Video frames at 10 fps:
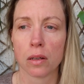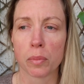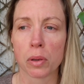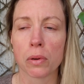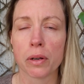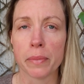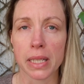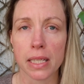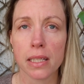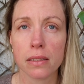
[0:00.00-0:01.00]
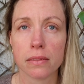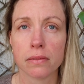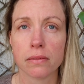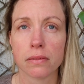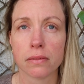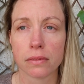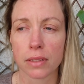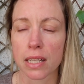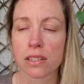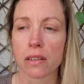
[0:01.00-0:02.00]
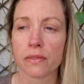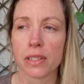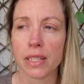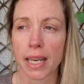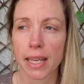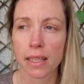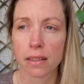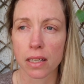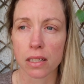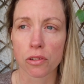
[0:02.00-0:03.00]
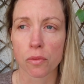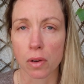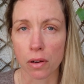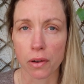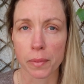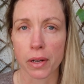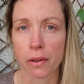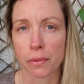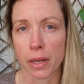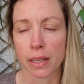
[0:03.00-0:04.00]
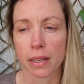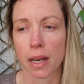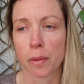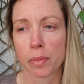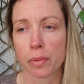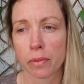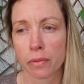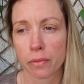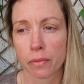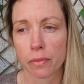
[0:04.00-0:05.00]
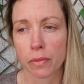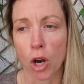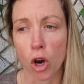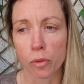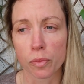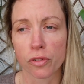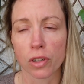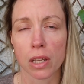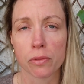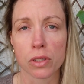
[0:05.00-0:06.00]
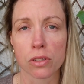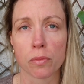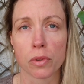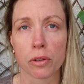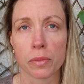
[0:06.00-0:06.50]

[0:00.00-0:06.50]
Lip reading: poor me rest of the day, and tomorrow I'm gonna wake up hopefully with some more